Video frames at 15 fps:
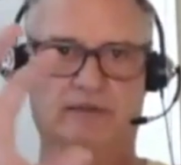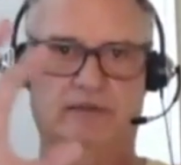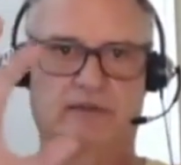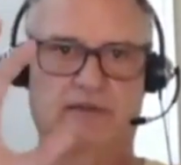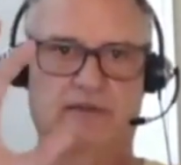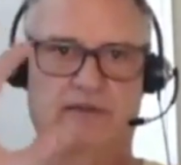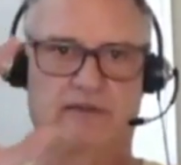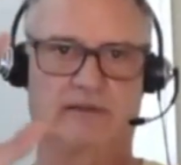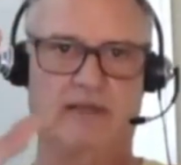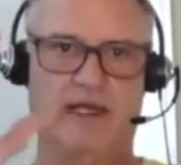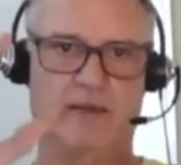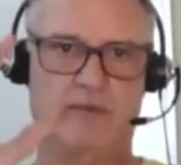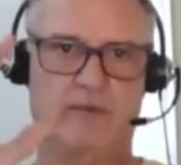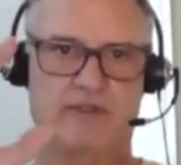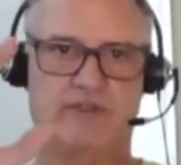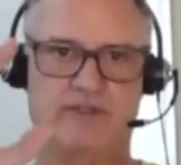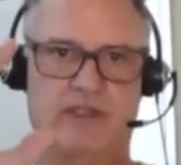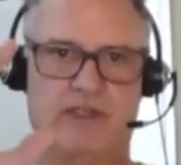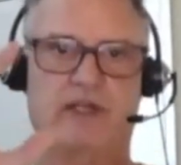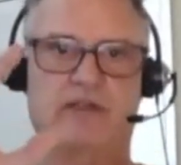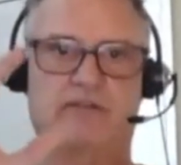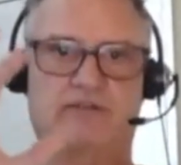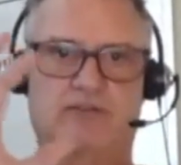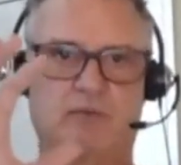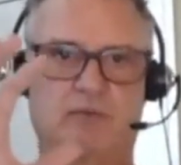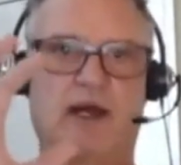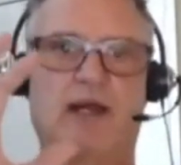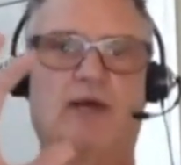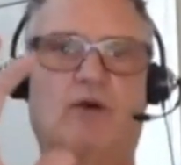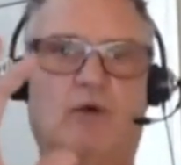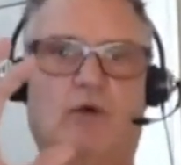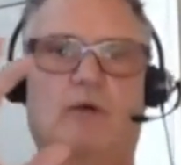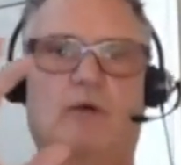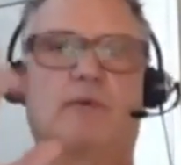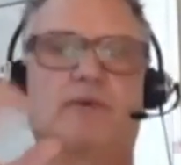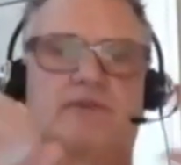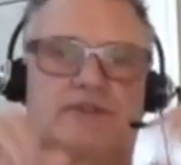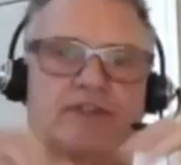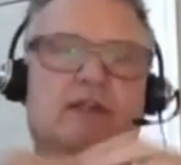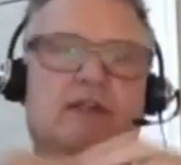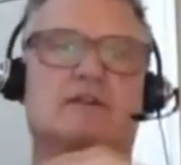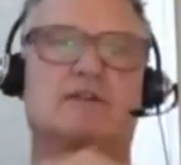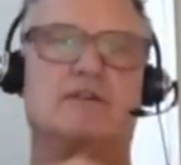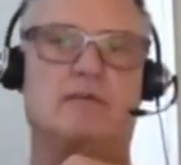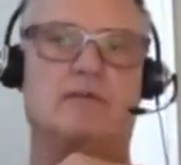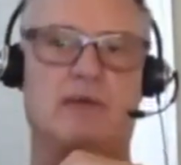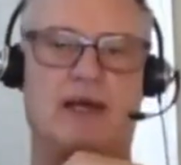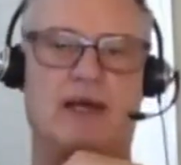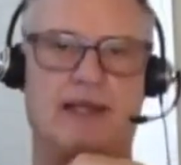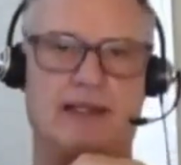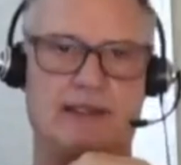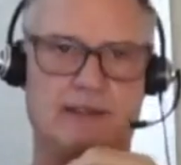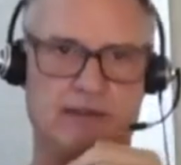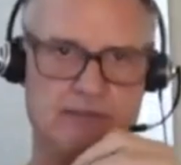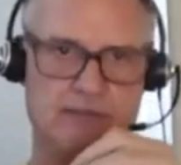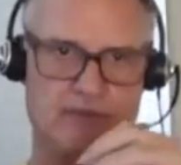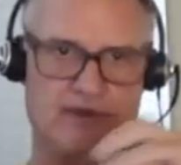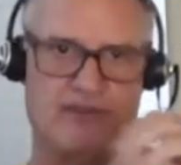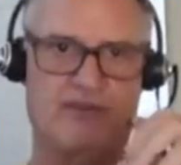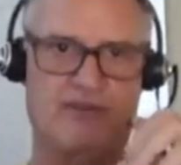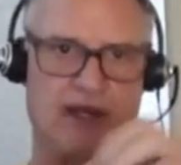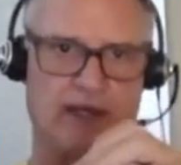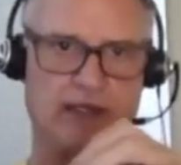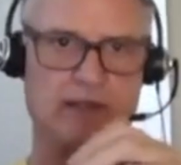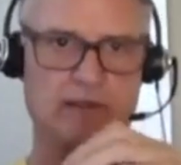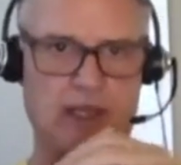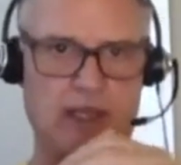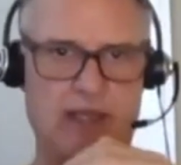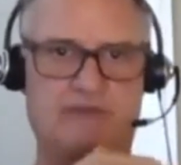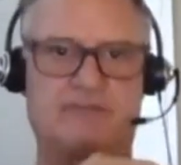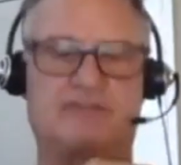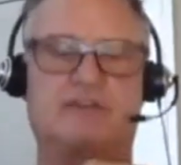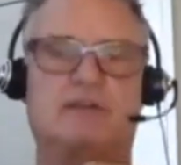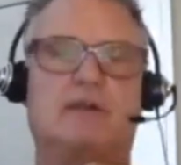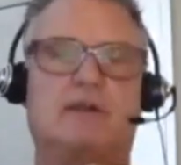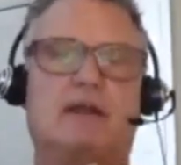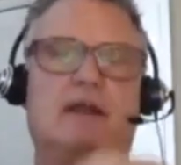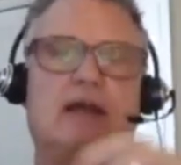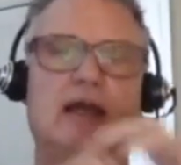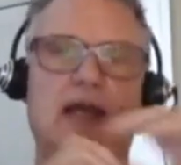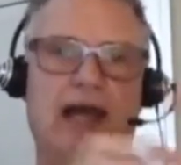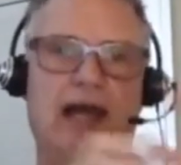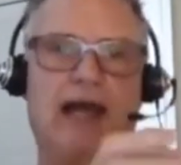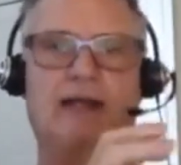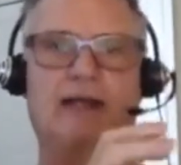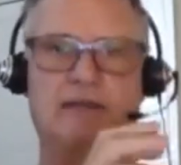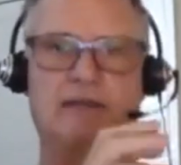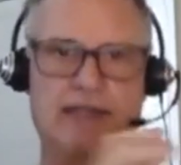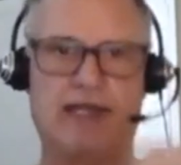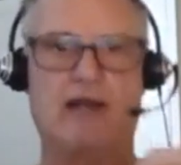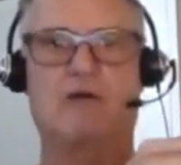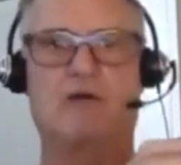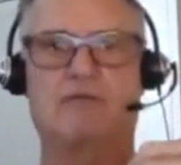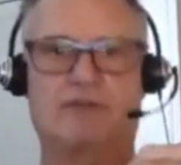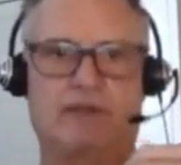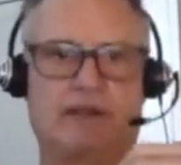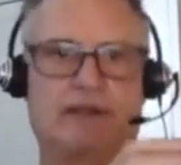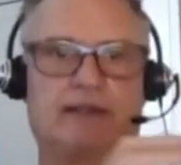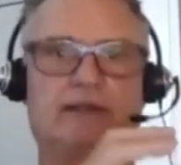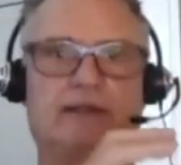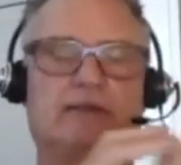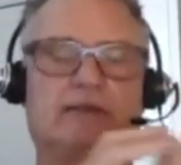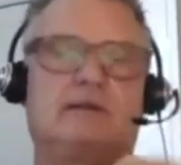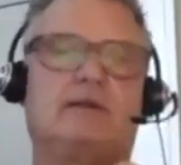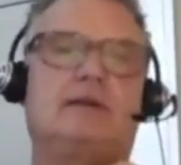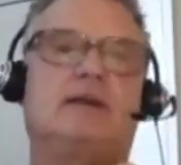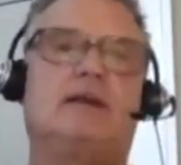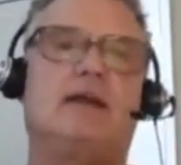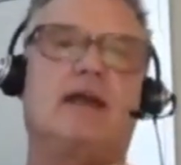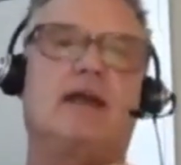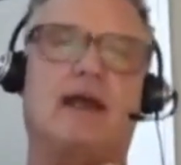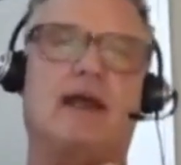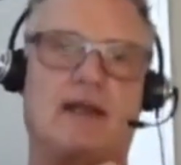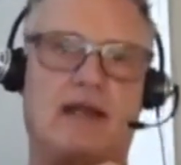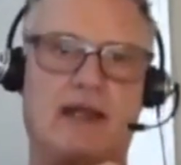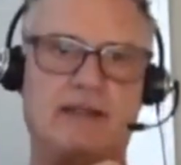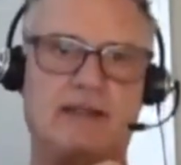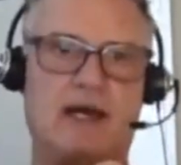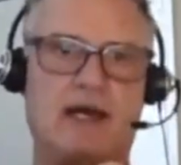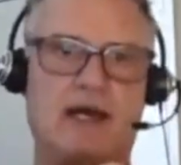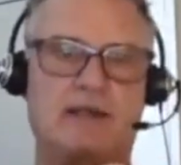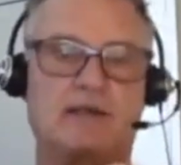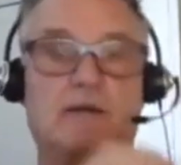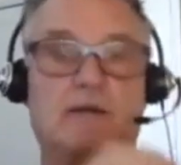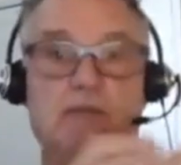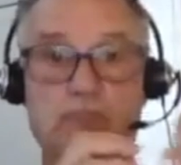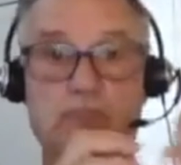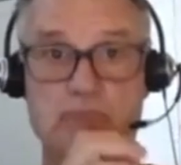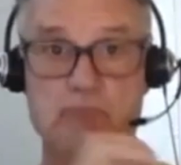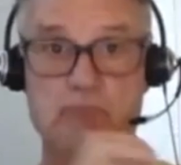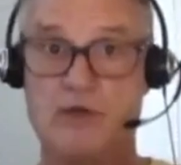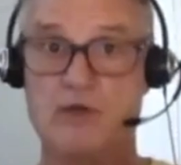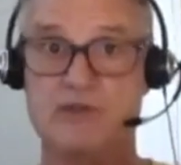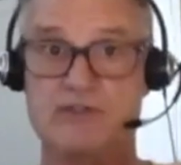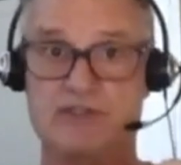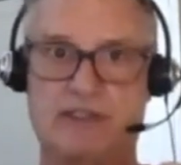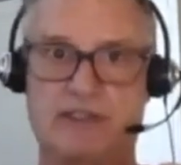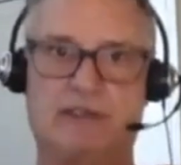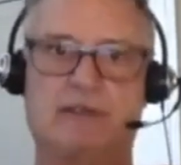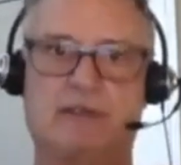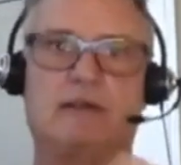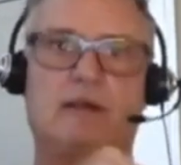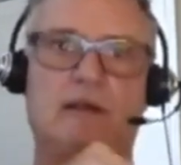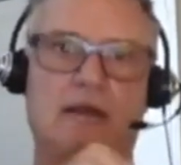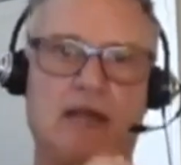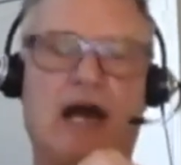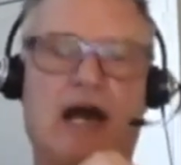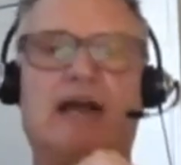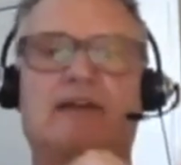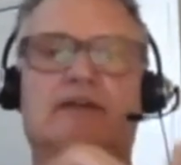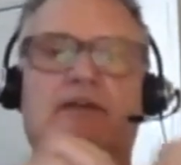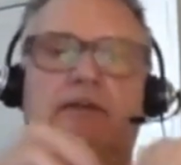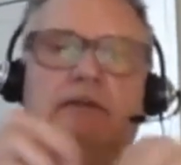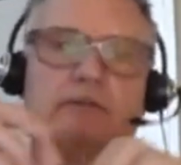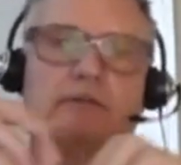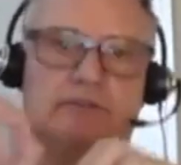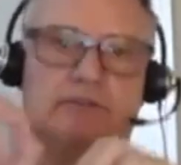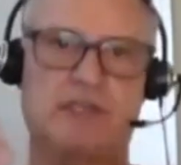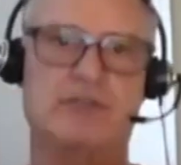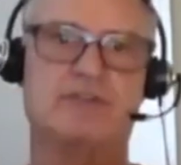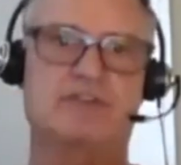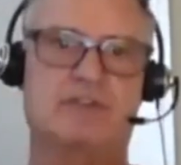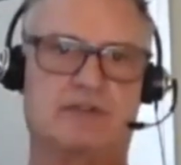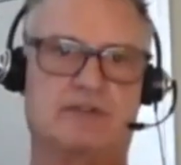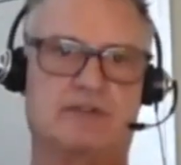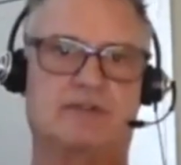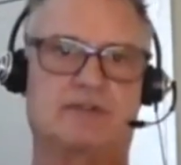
I was judged for my horrible sins and my pathetic life at Calvary. And I got mercy, not justice.